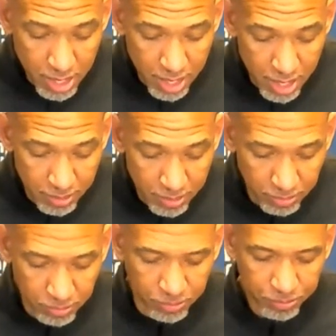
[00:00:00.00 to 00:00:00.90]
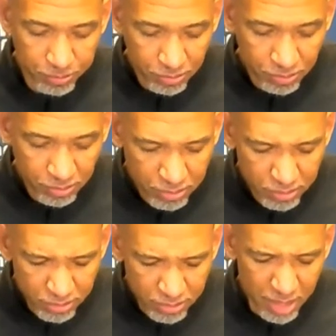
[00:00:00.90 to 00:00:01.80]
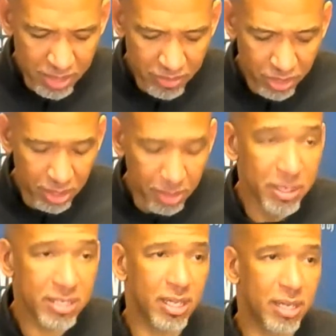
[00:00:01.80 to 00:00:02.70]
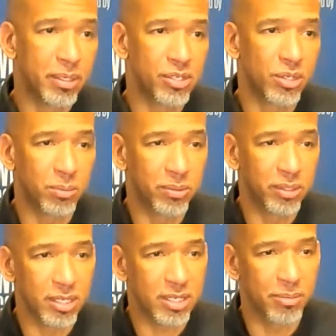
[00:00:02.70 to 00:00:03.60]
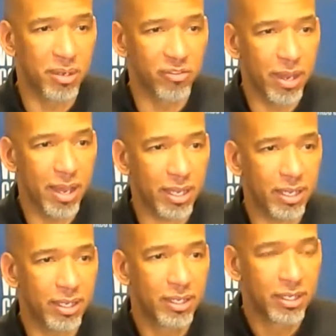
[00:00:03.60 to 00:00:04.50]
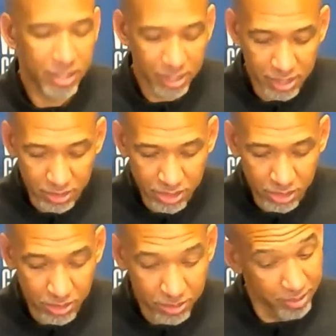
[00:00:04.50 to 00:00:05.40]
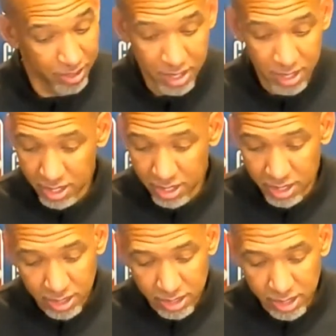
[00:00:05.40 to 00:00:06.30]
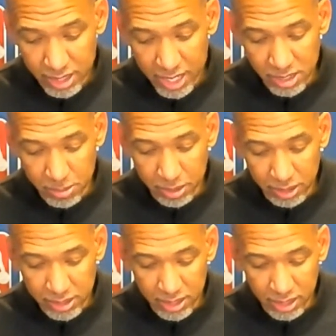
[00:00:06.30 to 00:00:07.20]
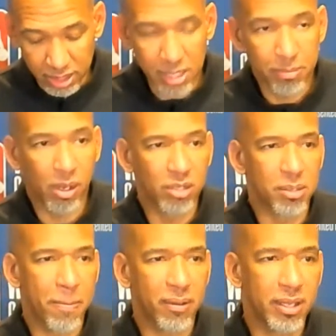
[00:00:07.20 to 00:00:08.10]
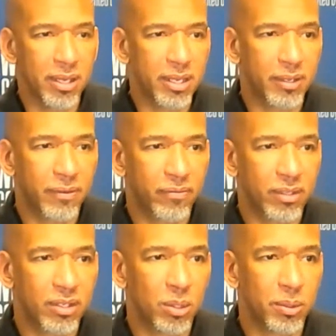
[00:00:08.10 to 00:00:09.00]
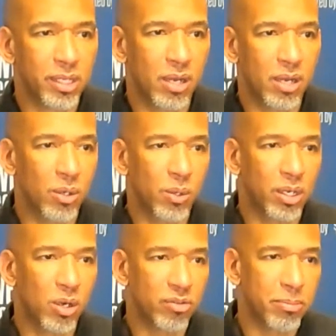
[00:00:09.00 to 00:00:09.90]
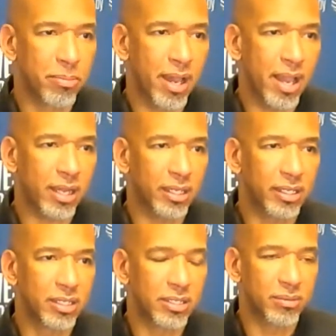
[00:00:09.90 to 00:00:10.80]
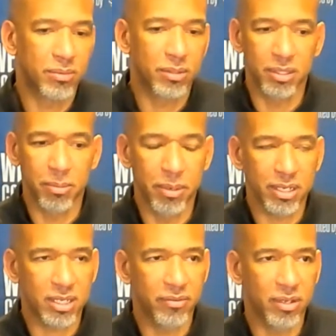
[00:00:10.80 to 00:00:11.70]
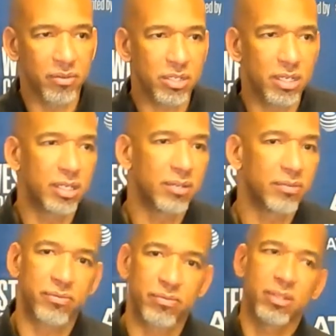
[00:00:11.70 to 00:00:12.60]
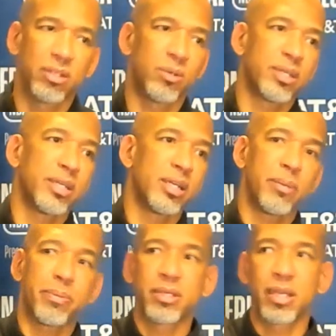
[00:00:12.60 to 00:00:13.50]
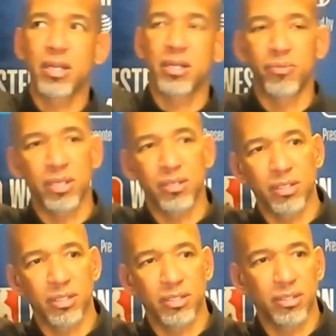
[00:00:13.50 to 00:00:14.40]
Yeah. I mean, if you're going to miss that much, you hope to get some of them back, you know. So DA's ability to keep balls in play, you know, without going over the back, like, he's one of the best I've ever seen, you know, getting up in the air and